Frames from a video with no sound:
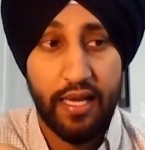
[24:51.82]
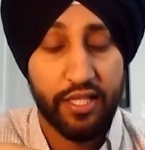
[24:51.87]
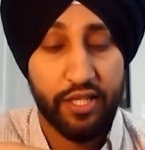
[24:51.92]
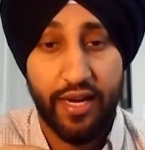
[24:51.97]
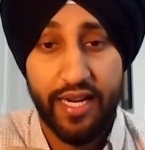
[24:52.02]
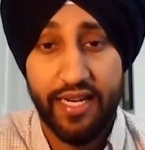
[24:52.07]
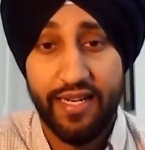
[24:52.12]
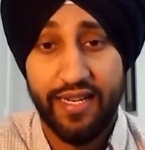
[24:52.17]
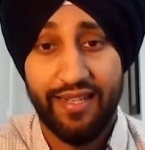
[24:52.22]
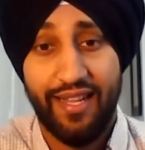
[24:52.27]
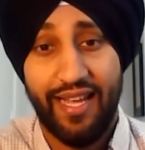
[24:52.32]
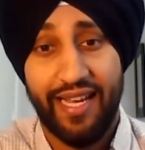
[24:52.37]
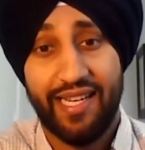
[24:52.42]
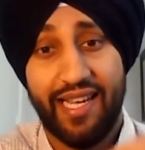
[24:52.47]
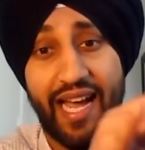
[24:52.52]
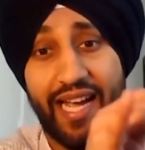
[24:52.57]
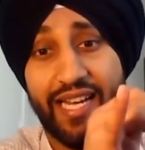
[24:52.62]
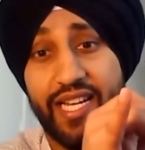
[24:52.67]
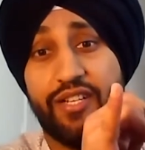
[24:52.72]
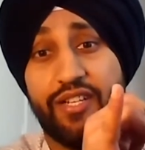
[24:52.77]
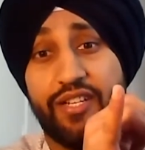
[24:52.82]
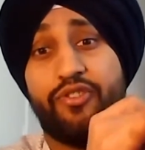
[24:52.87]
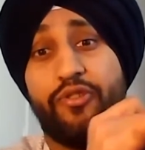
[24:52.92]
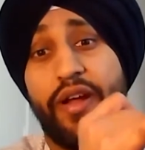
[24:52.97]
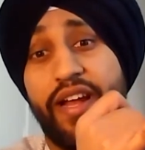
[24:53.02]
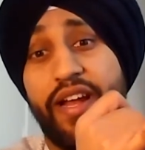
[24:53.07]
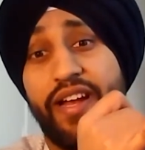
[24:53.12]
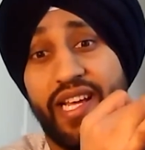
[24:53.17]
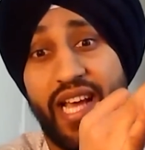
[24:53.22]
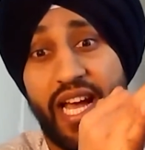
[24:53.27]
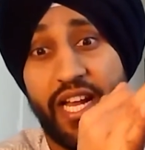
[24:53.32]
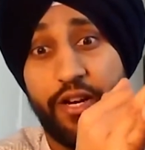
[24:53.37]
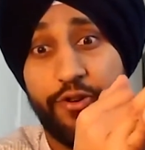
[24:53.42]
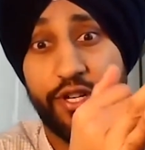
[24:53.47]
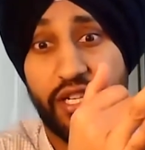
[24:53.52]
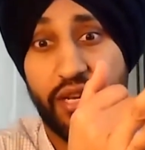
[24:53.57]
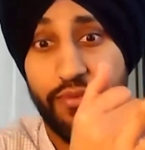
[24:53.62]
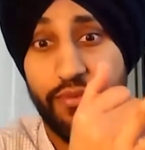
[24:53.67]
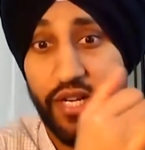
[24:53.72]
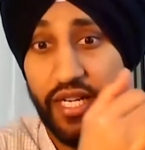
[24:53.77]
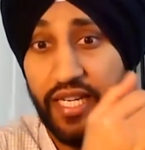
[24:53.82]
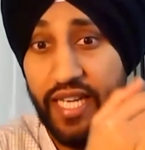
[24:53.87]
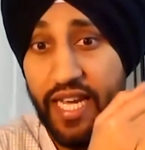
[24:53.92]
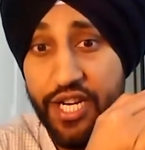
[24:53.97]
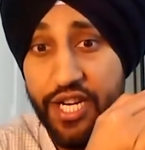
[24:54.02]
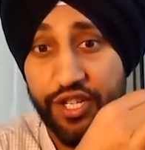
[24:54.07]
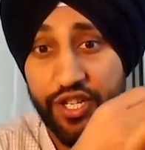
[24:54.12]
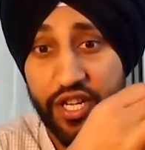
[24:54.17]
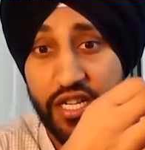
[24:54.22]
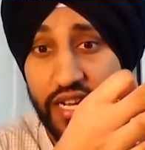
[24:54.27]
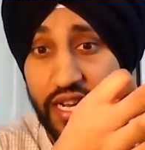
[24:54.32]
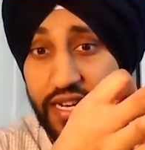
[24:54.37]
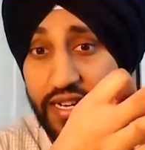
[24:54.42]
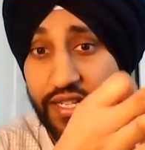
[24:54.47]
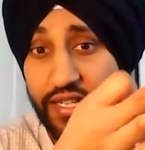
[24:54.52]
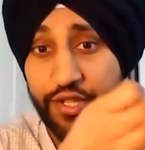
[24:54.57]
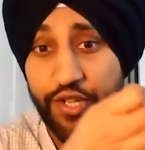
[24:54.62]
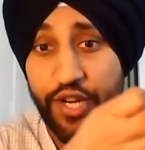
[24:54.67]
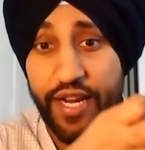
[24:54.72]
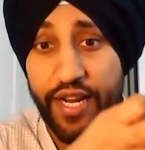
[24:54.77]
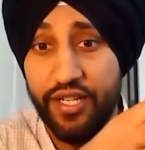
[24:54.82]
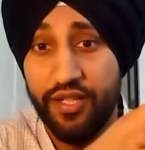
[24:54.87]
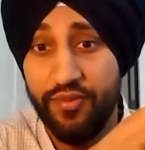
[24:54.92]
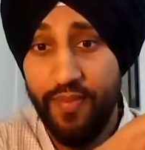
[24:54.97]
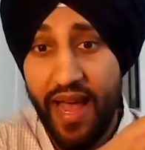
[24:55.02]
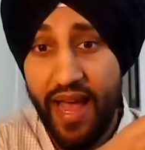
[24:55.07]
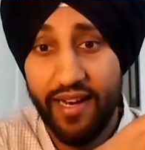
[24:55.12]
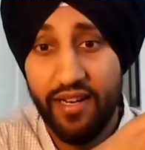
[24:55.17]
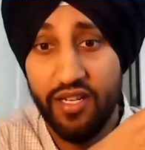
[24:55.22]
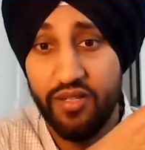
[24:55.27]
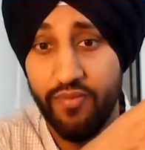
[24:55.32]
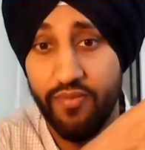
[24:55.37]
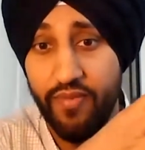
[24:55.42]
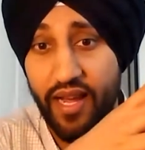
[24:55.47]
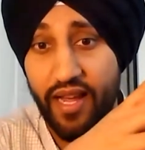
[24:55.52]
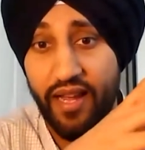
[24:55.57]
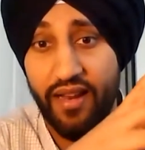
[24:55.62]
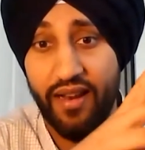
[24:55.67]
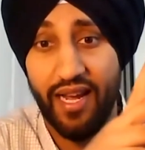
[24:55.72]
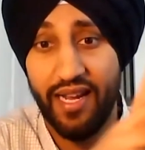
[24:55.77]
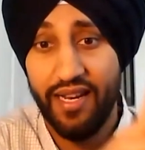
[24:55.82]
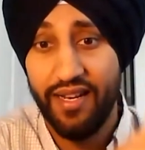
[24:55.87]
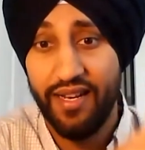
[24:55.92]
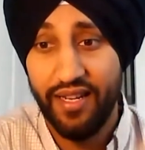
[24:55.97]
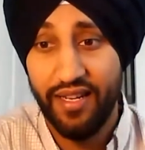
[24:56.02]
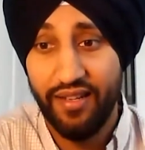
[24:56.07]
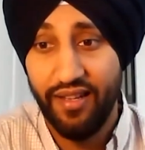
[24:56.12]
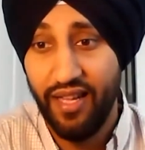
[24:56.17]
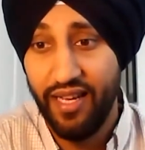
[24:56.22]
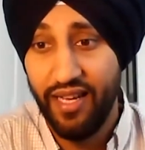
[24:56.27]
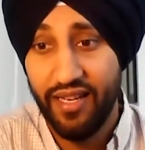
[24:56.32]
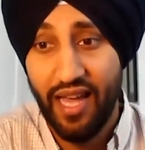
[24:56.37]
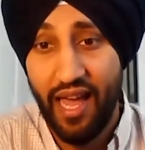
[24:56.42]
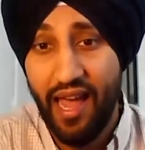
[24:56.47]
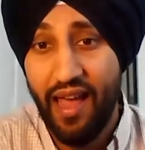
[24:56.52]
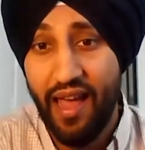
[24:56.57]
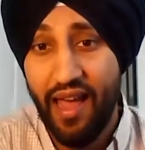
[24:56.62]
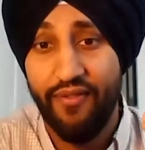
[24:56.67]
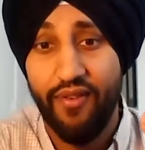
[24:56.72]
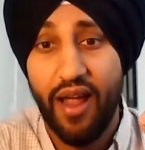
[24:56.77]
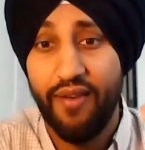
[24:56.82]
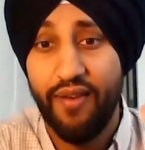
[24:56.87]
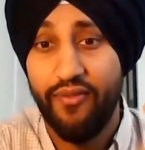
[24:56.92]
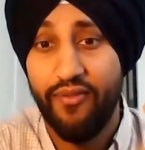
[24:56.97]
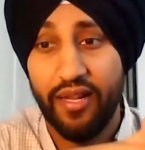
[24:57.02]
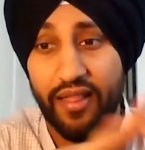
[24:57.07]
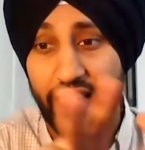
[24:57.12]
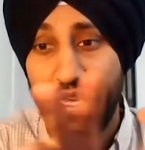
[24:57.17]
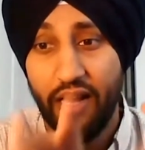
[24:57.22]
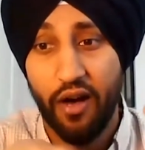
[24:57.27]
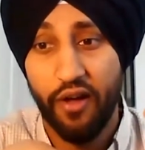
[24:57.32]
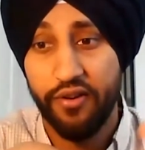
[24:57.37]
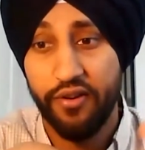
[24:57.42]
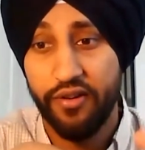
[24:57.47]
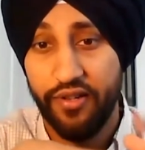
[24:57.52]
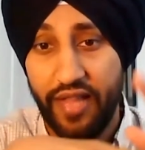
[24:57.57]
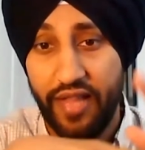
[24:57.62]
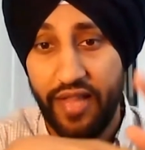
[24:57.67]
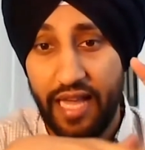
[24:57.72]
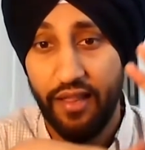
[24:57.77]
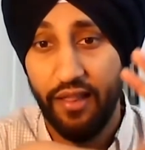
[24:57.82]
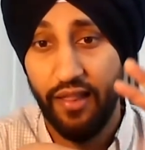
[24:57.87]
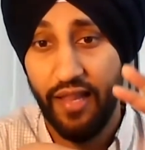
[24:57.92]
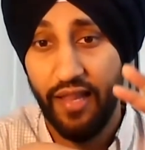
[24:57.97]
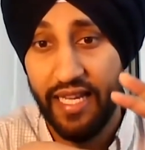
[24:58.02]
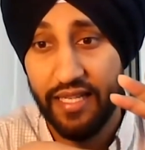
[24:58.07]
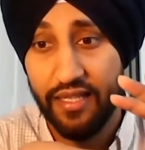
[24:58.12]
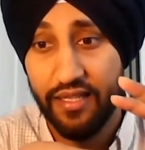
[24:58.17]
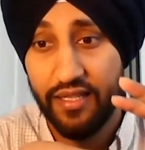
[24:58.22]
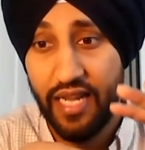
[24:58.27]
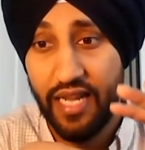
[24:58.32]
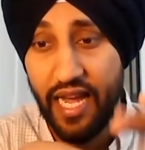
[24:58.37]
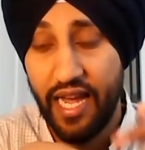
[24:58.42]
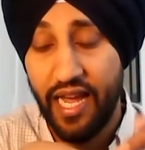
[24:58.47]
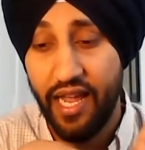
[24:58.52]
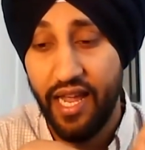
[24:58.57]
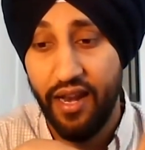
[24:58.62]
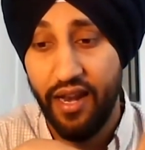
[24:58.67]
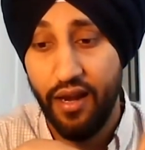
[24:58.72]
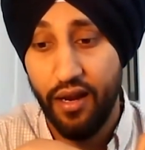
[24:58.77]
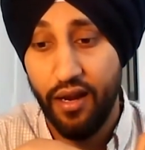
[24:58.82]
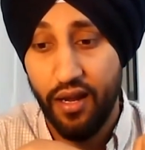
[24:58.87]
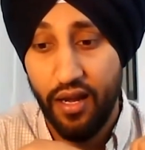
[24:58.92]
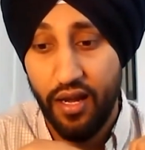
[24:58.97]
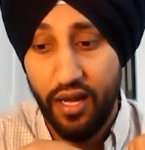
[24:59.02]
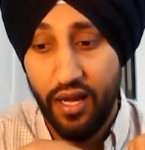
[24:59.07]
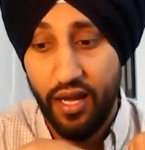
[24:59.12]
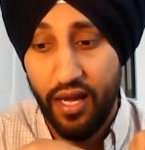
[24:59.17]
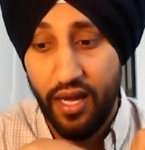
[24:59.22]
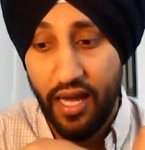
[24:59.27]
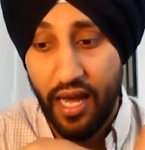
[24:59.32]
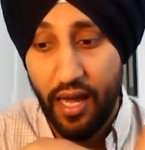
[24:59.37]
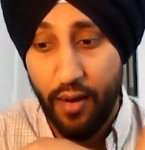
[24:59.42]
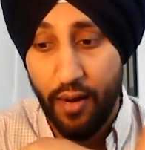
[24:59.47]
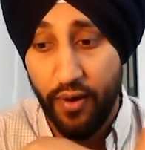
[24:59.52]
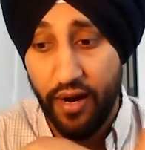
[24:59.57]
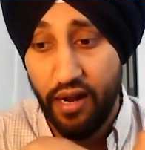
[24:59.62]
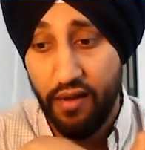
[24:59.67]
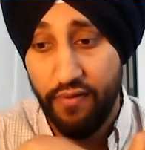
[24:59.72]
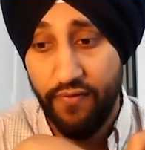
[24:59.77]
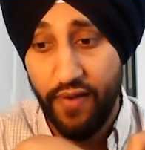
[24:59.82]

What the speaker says: So I did training, I did communications, I did change management, I did like everything under that lens. And what I